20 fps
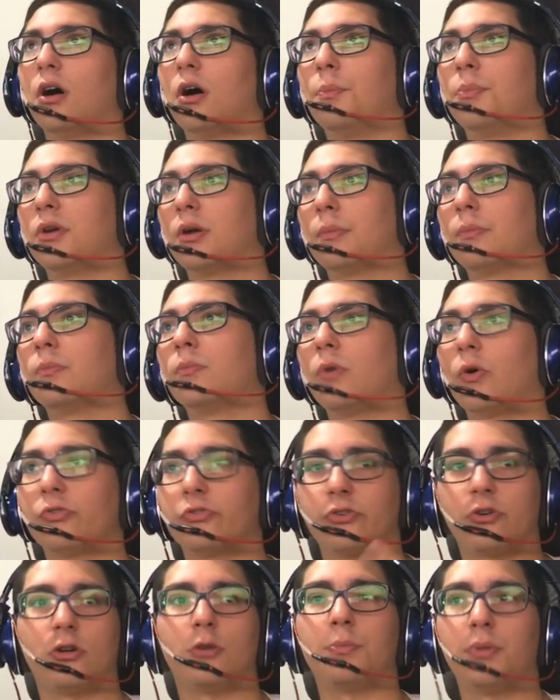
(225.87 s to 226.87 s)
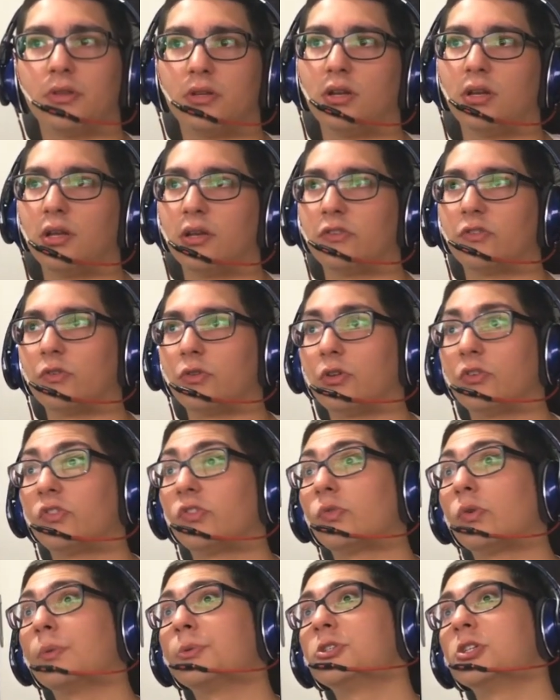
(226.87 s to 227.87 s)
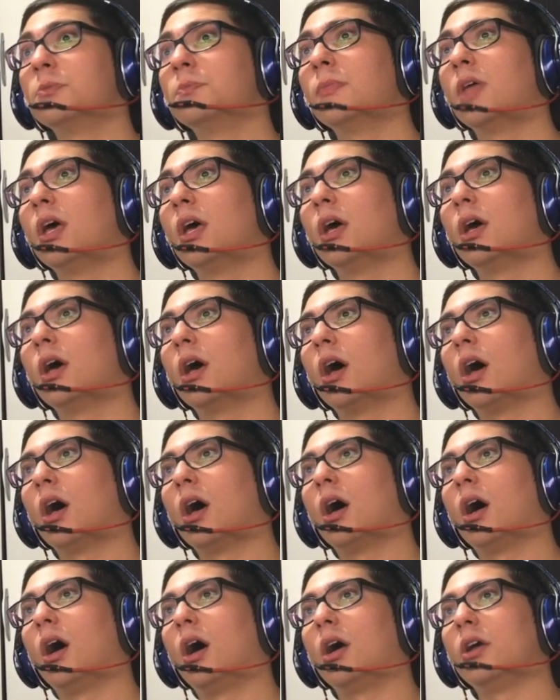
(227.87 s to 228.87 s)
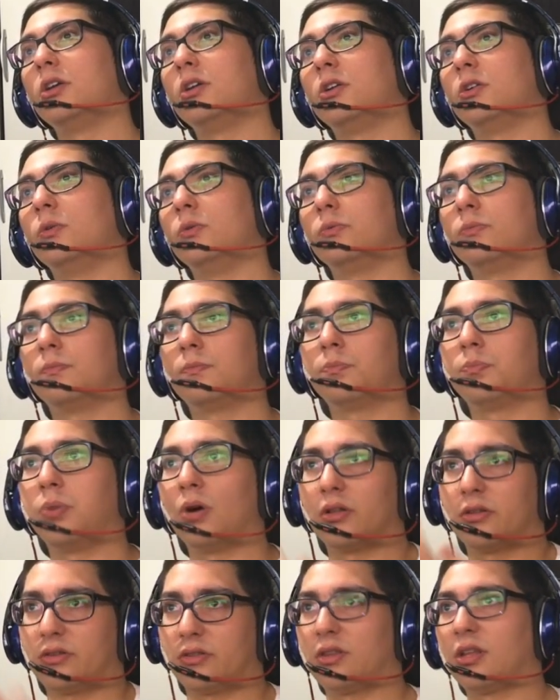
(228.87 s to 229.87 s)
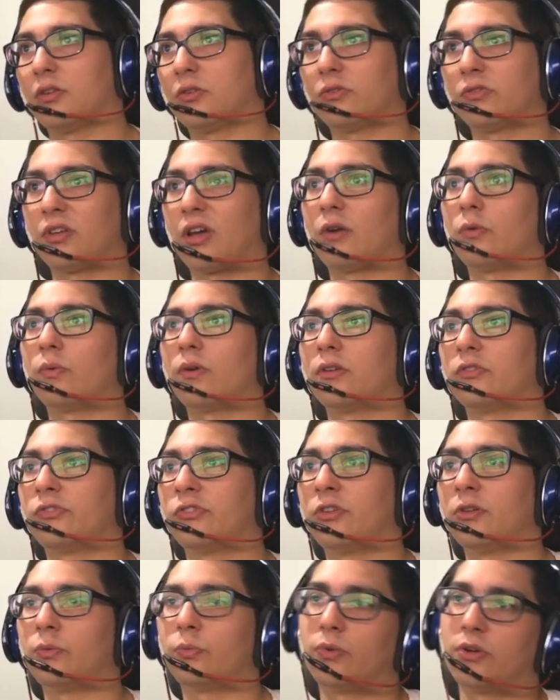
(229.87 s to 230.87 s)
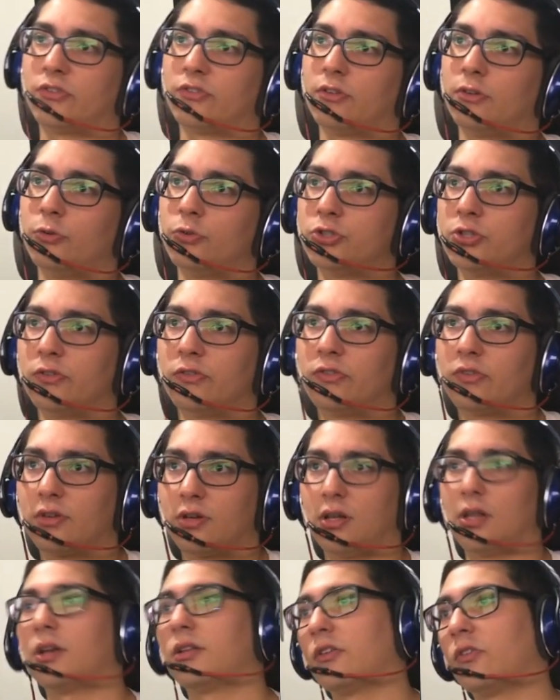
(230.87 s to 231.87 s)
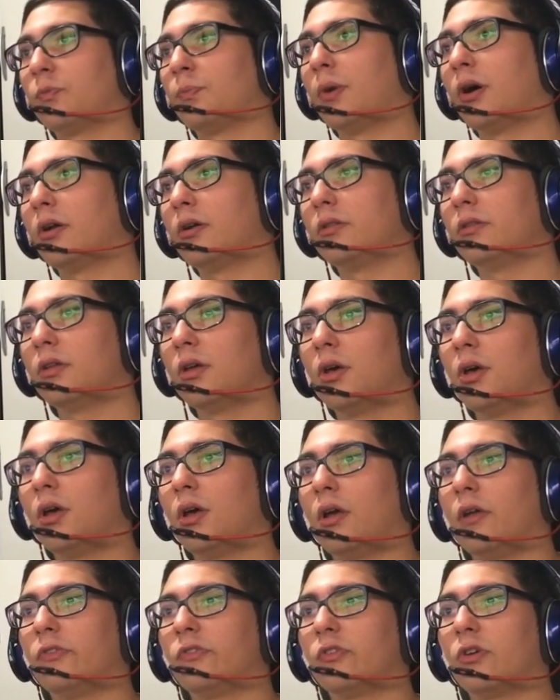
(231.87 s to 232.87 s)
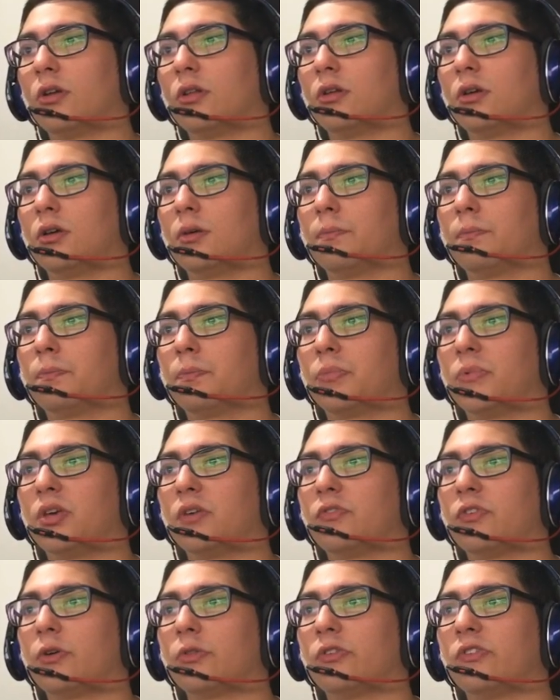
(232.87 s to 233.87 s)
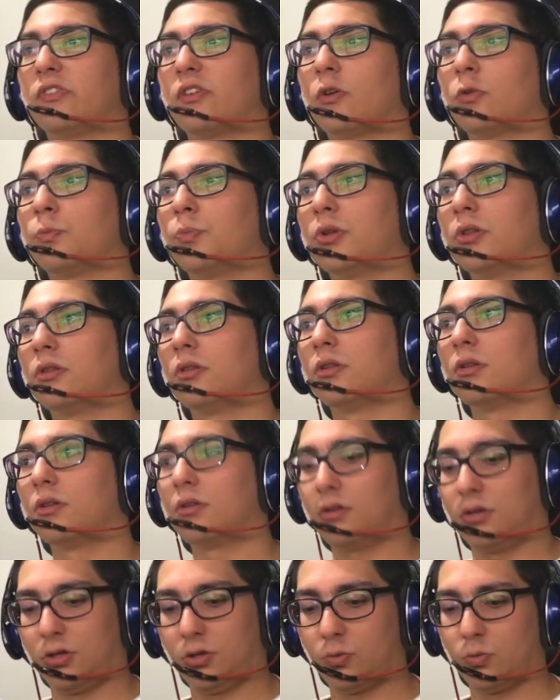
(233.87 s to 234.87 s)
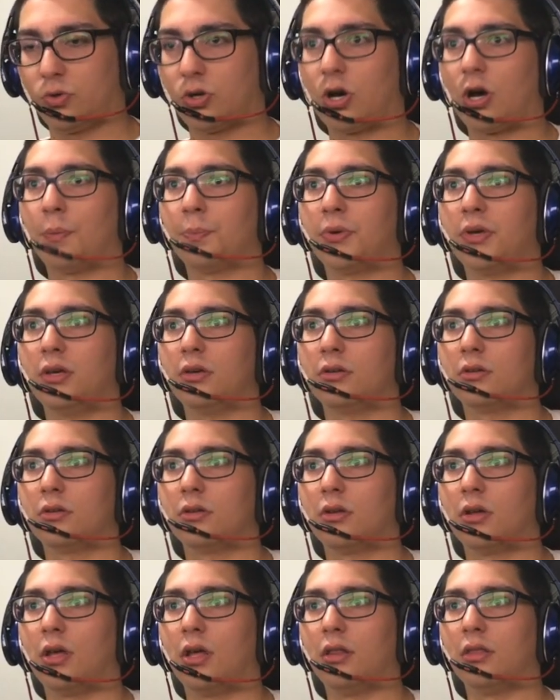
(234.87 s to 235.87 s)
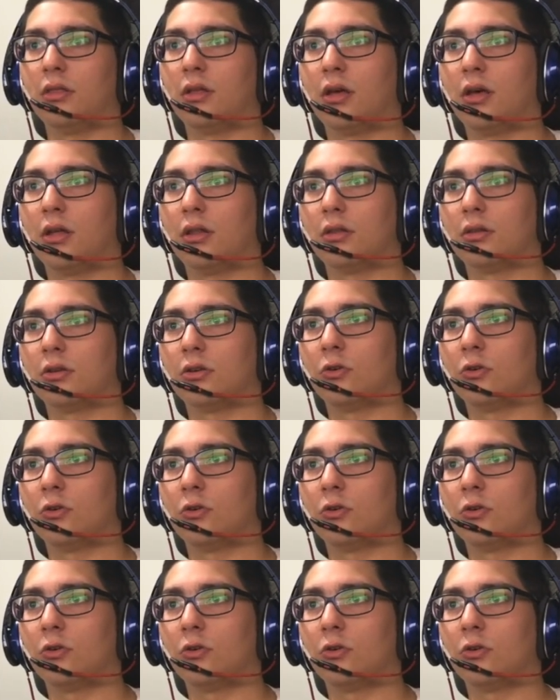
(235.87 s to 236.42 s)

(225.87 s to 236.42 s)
uh, but I'm also gonna put the links on the description. Uh, you put the desired res resolutions, click this button. It's gonna give out this output. You copy and then